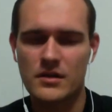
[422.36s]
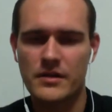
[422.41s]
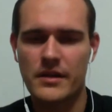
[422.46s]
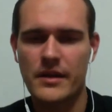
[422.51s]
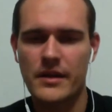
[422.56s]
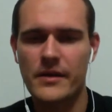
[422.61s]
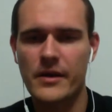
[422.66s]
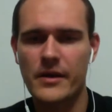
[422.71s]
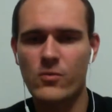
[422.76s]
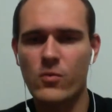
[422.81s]

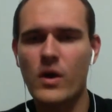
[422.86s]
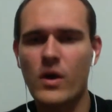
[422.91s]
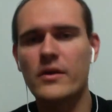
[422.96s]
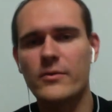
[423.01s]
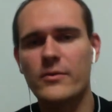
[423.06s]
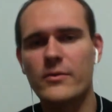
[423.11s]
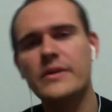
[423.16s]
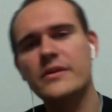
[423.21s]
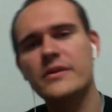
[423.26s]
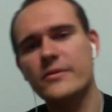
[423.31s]
area while
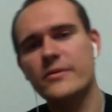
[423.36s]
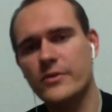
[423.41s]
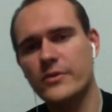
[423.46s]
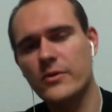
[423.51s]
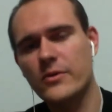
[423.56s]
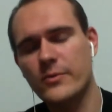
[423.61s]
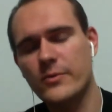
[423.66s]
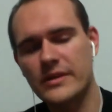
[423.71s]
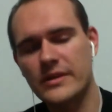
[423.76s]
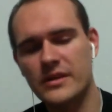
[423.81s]

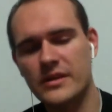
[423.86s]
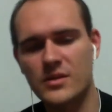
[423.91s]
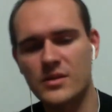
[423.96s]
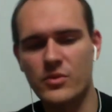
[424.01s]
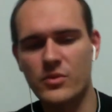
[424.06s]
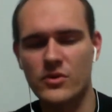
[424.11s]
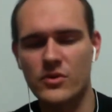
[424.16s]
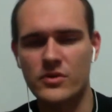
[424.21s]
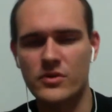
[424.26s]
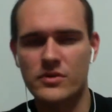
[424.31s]
you're reading the
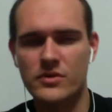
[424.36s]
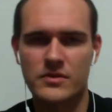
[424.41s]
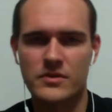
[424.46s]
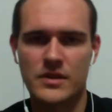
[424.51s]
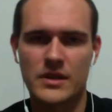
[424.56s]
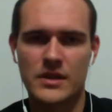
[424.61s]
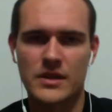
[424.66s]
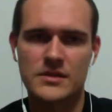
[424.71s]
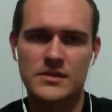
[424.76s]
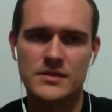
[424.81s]
book,
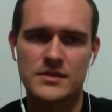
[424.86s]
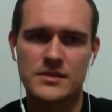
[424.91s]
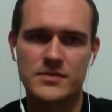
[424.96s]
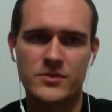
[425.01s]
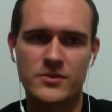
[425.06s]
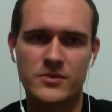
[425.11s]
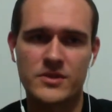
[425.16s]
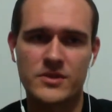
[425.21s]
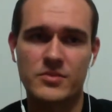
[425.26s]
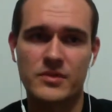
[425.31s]
as,
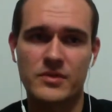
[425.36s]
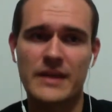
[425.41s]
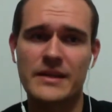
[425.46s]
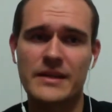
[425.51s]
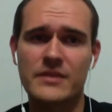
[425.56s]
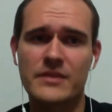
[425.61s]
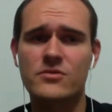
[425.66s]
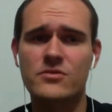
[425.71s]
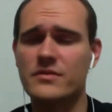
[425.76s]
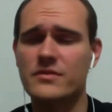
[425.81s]
for example,
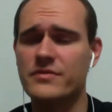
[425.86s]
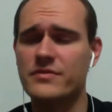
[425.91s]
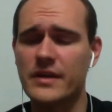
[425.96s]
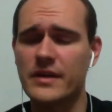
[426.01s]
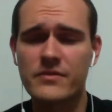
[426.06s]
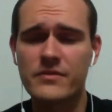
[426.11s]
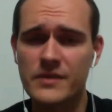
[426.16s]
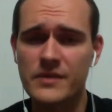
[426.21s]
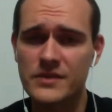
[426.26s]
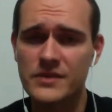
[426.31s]
adding to the
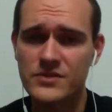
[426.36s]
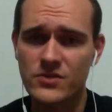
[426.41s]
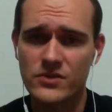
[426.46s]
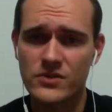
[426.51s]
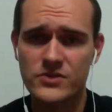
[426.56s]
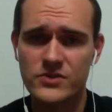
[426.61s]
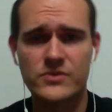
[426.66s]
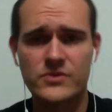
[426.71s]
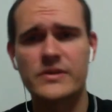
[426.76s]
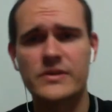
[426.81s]
favorites
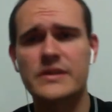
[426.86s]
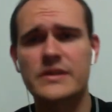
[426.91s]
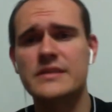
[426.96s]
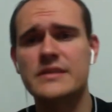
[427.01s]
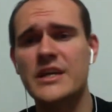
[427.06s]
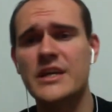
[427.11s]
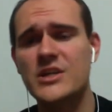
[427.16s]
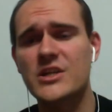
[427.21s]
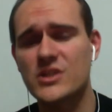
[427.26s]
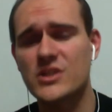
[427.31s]
or
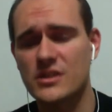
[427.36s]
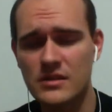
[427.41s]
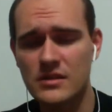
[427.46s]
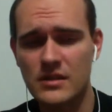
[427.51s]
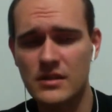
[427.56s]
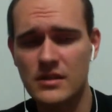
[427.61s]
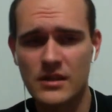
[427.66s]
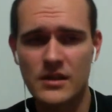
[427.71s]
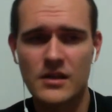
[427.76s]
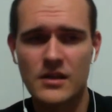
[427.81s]
synchronization.
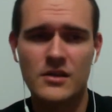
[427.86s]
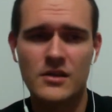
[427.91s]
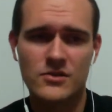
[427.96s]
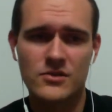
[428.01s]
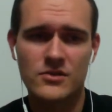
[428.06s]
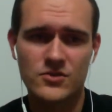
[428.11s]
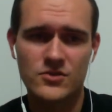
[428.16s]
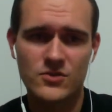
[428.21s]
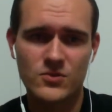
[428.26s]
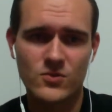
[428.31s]

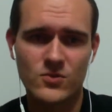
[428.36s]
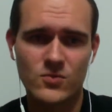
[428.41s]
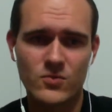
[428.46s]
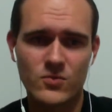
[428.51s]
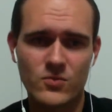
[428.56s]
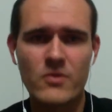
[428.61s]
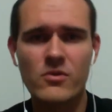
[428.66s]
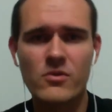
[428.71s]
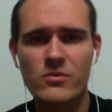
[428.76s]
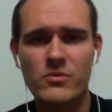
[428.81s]
So
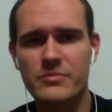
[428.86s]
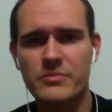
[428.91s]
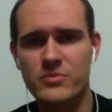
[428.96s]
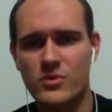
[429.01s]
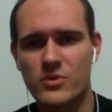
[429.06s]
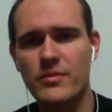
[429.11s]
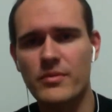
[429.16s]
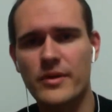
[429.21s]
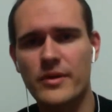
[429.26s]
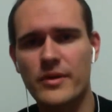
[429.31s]
we'll be
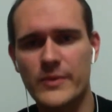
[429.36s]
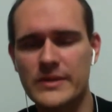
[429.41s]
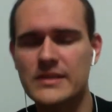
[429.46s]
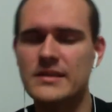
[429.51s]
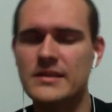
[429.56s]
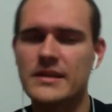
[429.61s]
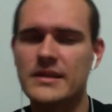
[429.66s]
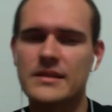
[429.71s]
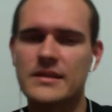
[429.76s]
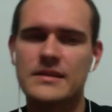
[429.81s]
probably
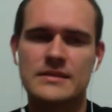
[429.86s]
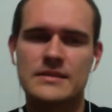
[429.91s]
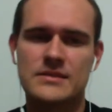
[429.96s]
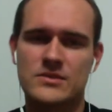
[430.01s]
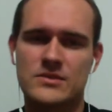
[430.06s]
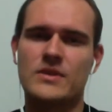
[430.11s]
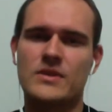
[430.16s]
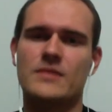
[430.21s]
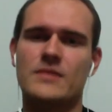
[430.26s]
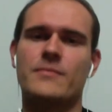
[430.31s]
redesigning this
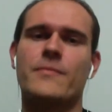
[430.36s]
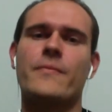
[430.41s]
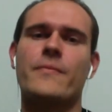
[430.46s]
as well.